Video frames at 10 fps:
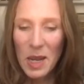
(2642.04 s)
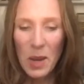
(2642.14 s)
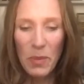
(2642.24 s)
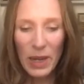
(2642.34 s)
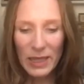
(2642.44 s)

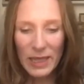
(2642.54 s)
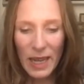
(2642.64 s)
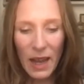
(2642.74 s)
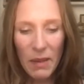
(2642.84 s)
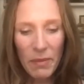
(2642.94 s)
But
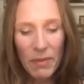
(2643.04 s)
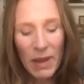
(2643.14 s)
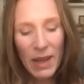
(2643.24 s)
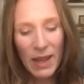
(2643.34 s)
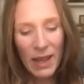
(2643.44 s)

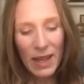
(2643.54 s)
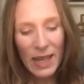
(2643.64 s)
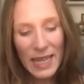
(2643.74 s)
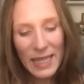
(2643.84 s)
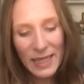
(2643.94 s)

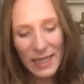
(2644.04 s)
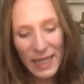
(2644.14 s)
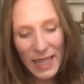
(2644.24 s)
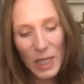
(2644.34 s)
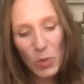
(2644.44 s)

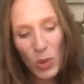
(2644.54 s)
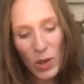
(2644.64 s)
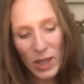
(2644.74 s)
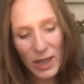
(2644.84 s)
his work